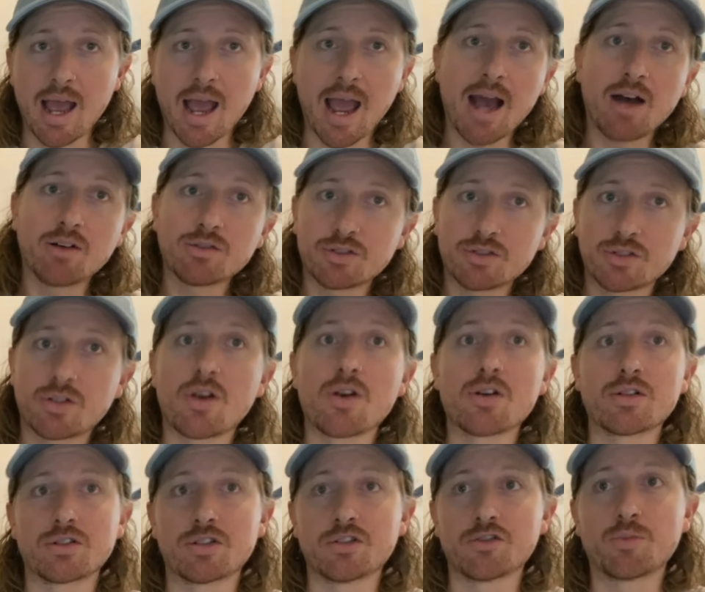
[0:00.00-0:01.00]

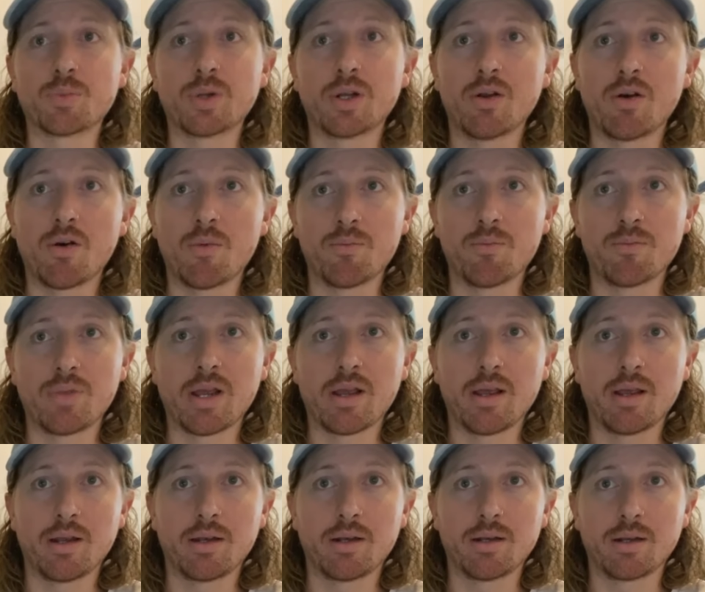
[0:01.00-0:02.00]
outskirts of Phnom
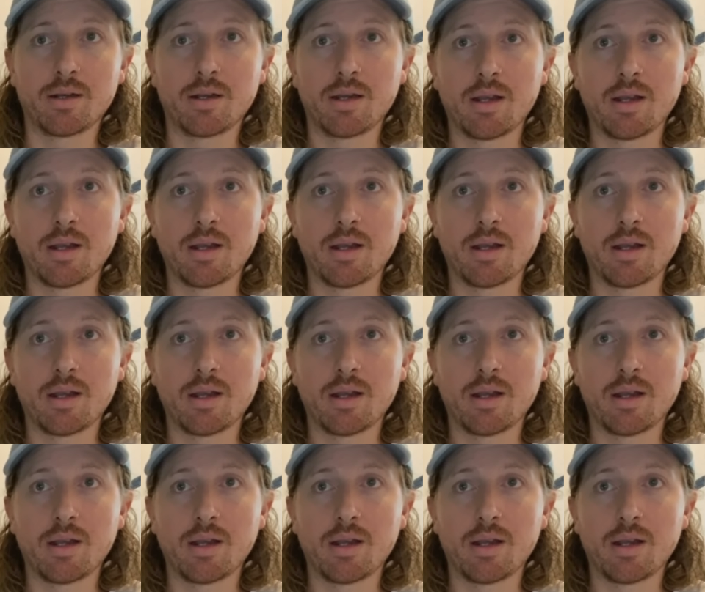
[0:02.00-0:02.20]
Penh.